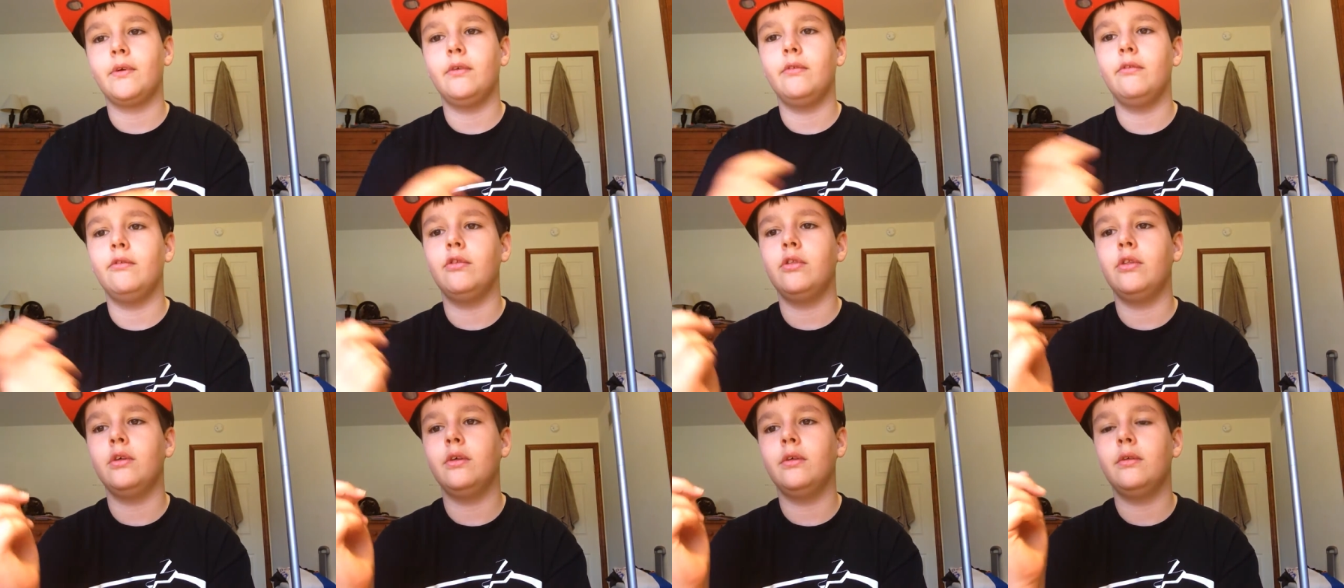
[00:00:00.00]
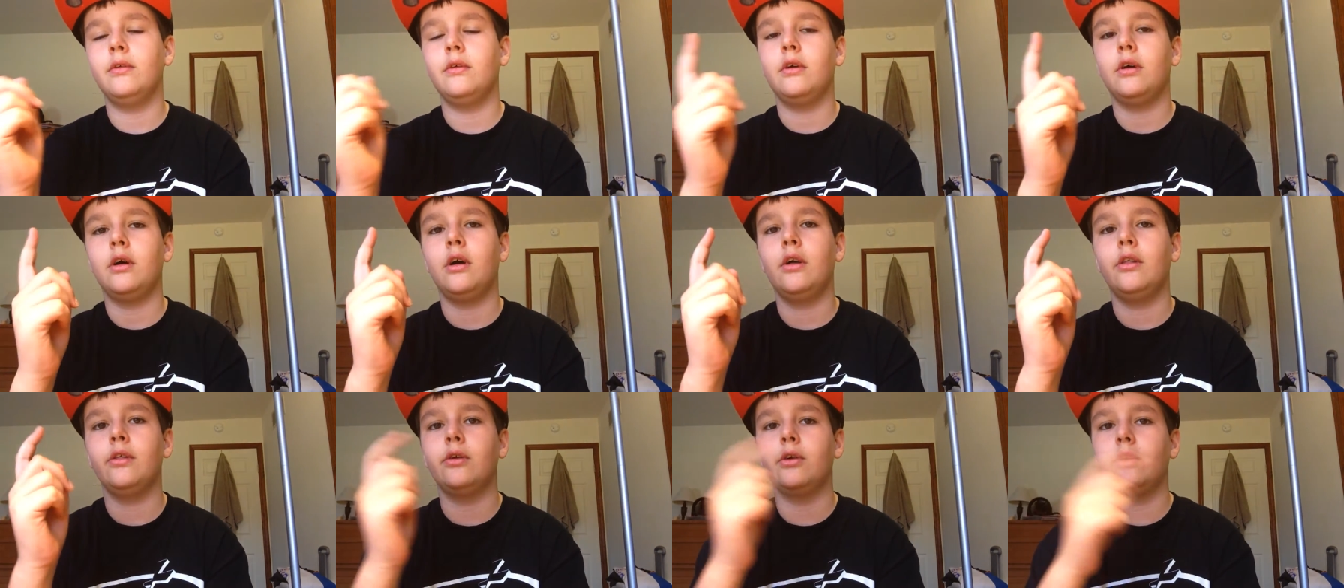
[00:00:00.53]
of the
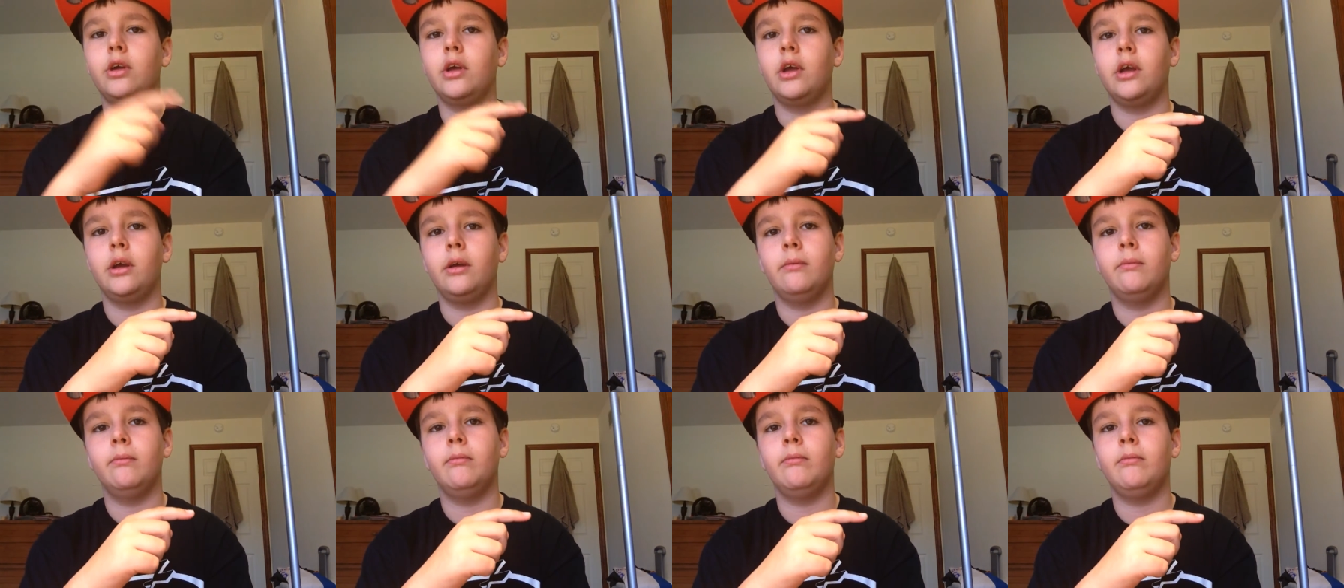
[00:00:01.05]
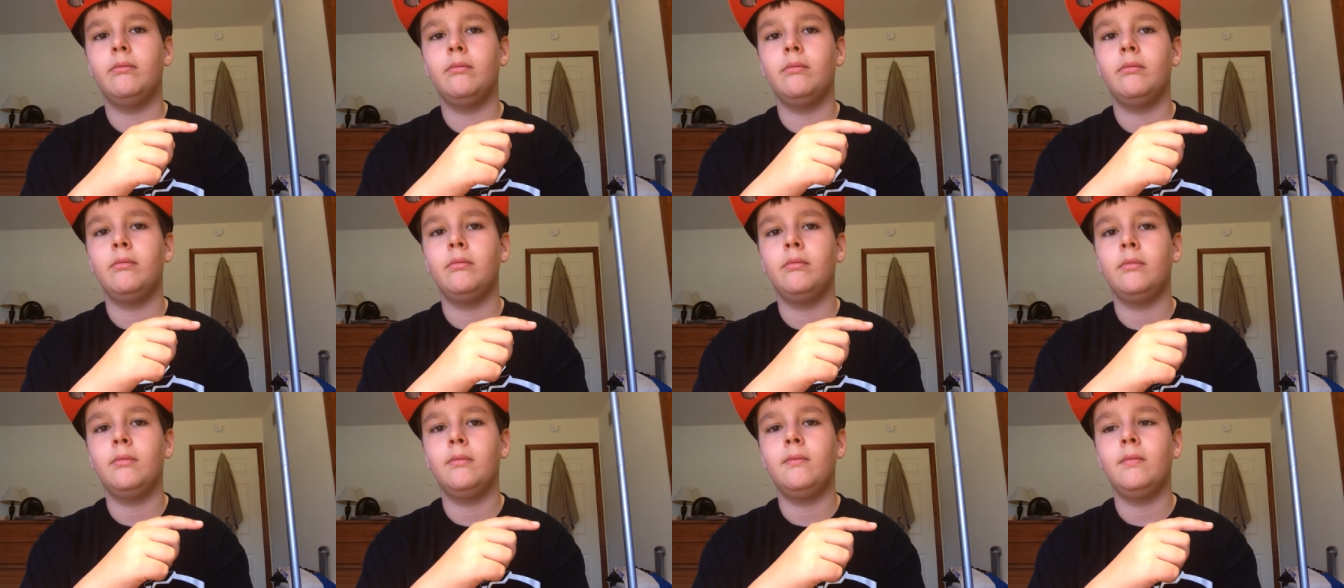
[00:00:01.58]
other game.
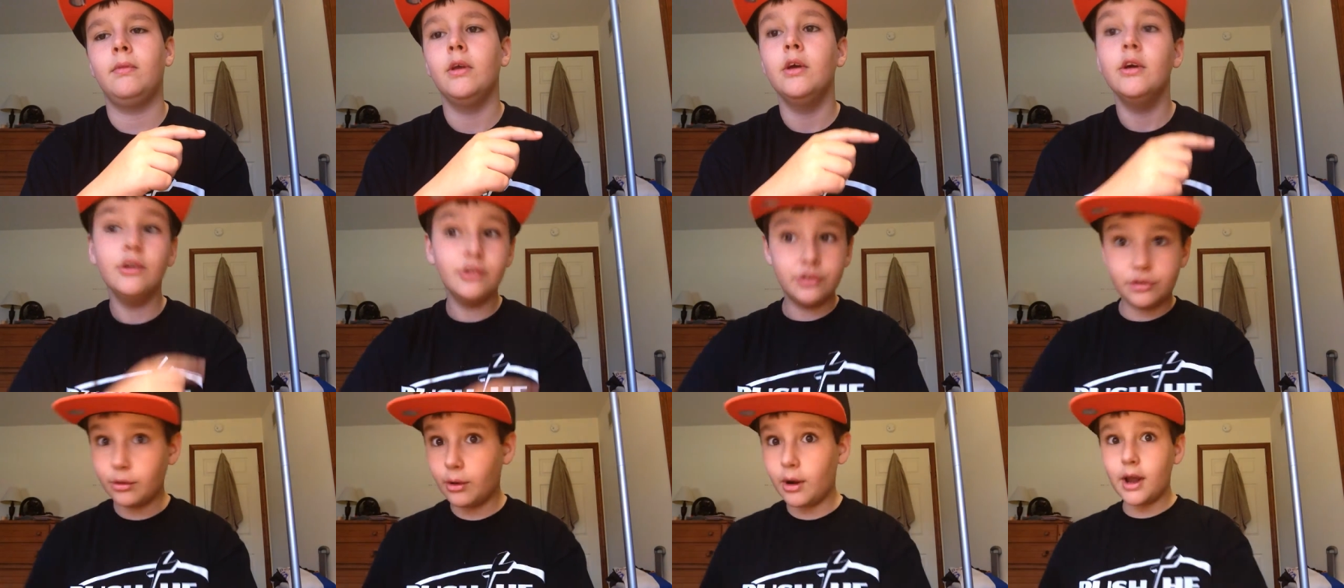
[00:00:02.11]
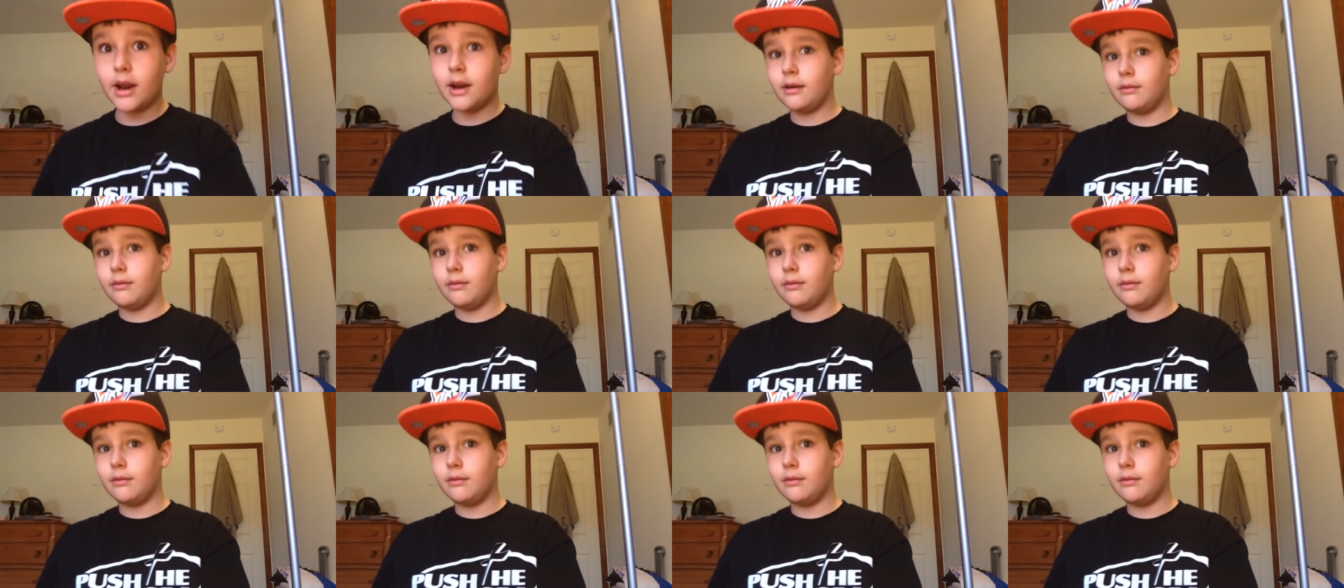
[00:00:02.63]
So,